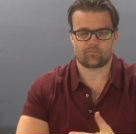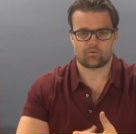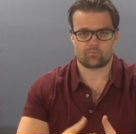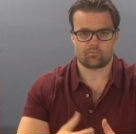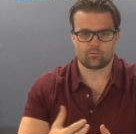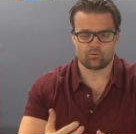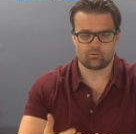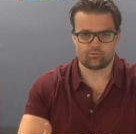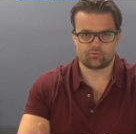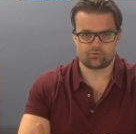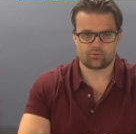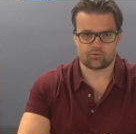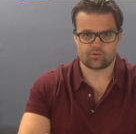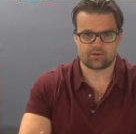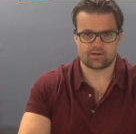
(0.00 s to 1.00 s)
move
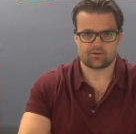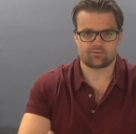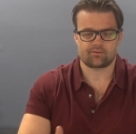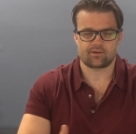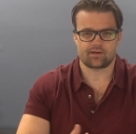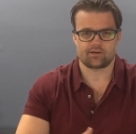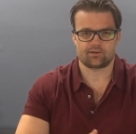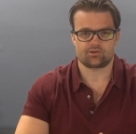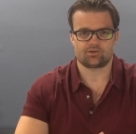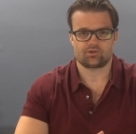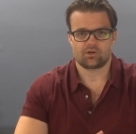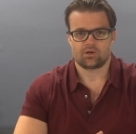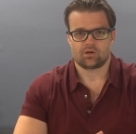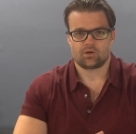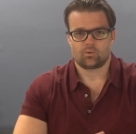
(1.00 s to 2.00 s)
to the next stage,
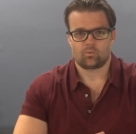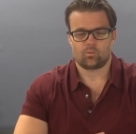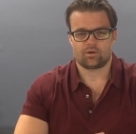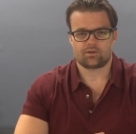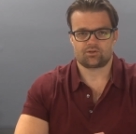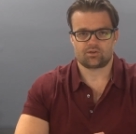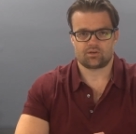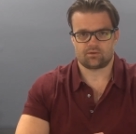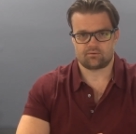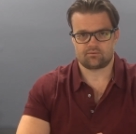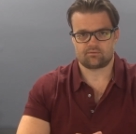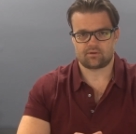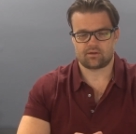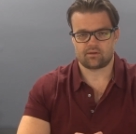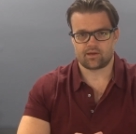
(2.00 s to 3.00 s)
which
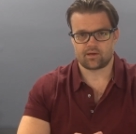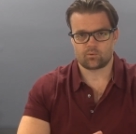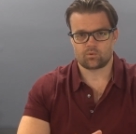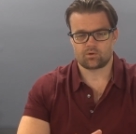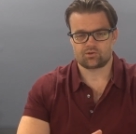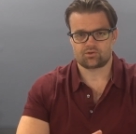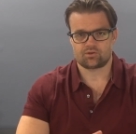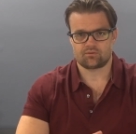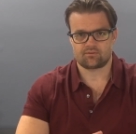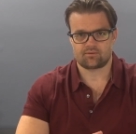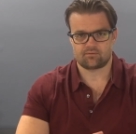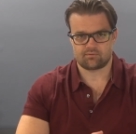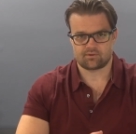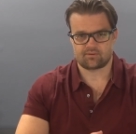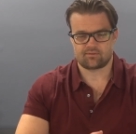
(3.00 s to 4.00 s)
is a language and
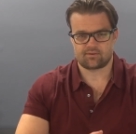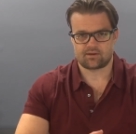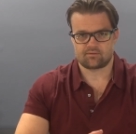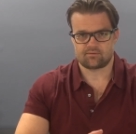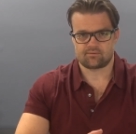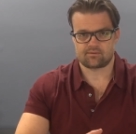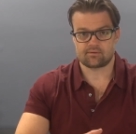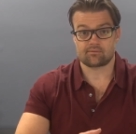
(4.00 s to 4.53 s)
civics test.